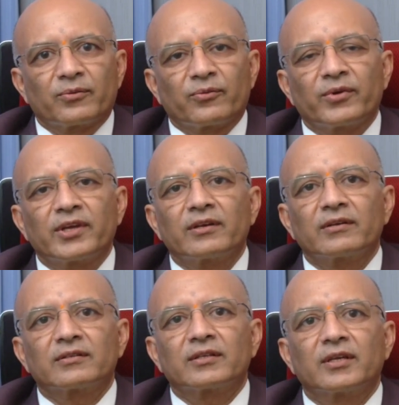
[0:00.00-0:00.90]
where
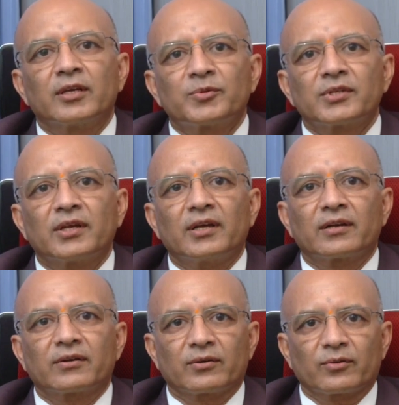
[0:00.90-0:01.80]
the hips
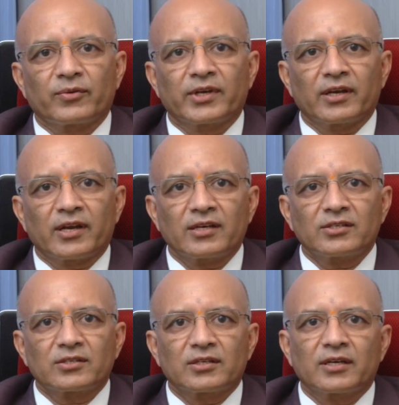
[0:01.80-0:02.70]
are very
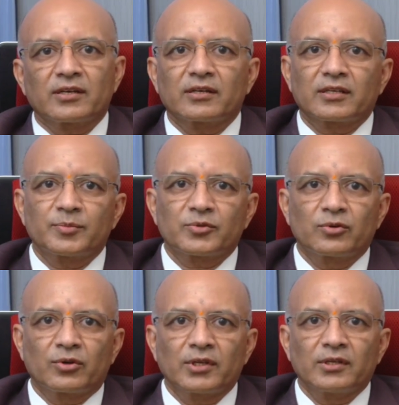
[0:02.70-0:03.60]
large and keeps
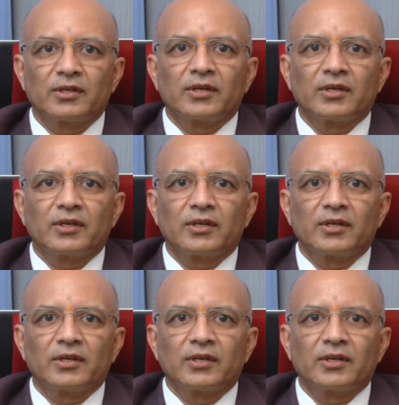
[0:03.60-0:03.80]
growing.